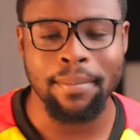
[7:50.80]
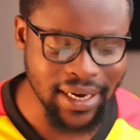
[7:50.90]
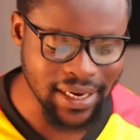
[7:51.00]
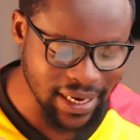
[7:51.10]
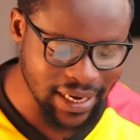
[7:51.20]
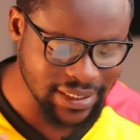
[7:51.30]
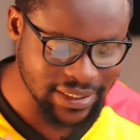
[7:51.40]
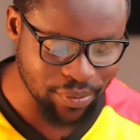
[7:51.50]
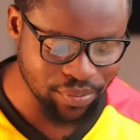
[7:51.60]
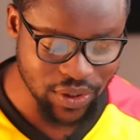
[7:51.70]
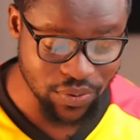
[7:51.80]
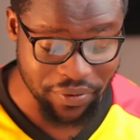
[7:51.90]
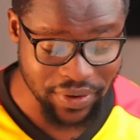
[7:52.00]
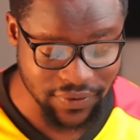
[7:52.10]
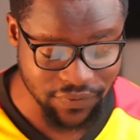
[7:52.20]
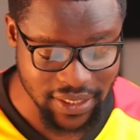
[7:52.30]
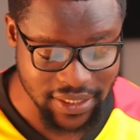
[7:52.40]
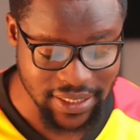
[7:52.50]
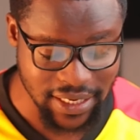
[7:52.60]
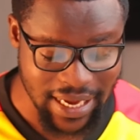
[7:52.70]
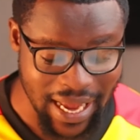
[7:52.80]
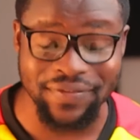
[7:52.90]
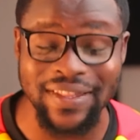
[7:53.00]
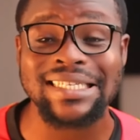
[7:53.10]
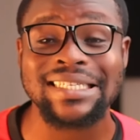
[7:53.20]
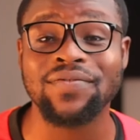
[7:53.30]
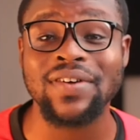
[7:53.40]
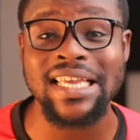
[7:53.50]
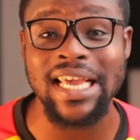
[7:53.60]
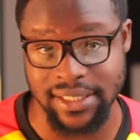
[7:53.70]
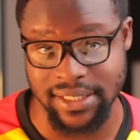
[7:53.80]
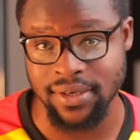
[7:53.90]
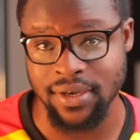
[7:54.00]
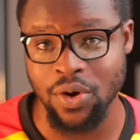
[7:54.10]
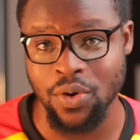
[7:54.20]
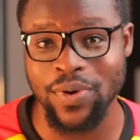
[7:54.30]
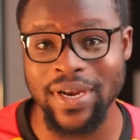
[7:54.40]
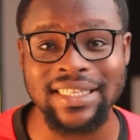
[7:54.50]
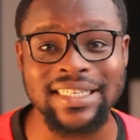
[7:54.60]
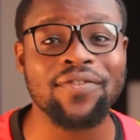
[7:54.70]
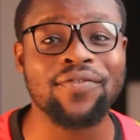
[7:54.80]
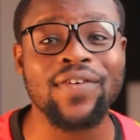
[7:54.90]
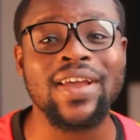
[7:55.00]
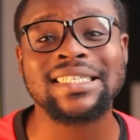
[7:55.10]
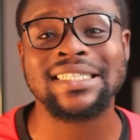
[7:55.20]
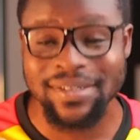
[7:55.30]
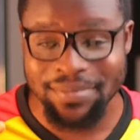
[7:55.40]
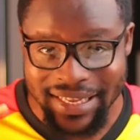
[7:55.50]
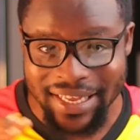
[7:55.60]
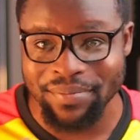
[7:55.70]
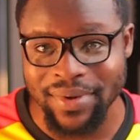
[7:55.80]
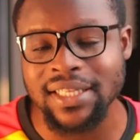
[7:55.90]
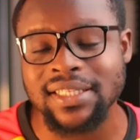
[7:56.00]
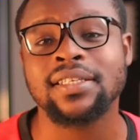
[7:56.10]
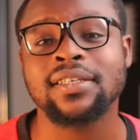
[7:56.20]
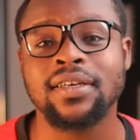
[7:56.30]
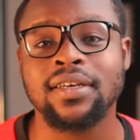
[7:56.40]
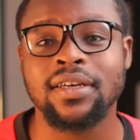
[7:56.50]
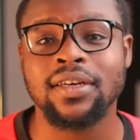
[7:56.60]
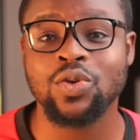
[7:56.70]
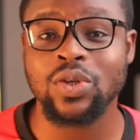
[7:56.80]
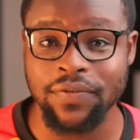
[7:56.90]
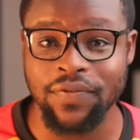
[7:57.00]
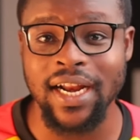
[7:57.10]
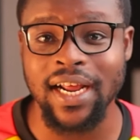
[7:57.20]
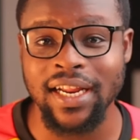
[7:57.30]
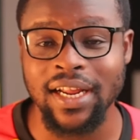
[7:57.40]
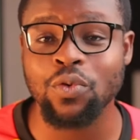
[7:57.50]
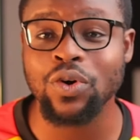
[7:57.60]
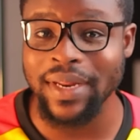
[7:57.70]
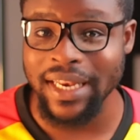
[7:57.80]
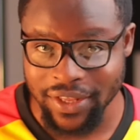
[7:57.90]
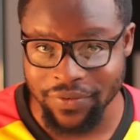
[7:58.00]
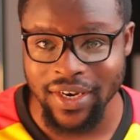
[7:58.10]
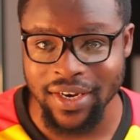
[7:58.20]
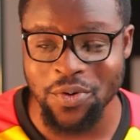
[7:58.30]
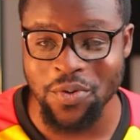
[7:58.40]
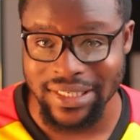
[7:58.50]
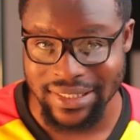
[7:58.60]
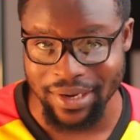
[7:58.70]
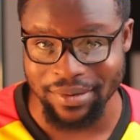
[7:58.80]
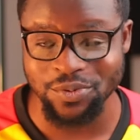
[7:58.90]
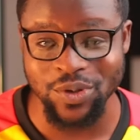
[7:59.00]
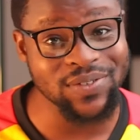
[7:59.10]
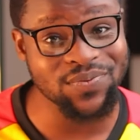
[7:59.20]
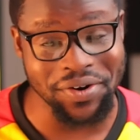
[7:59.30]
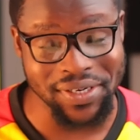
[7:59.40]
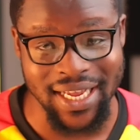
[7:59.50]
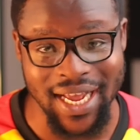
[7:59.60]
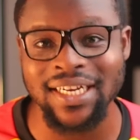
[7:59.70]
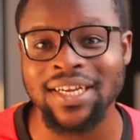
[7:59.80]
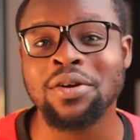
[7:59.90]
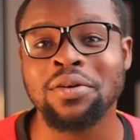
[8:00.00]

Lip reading: But then the latest update we are receiving is that after 7 years without a first team game minute, Joseph Annan would be leaving West Ham, which is very sad.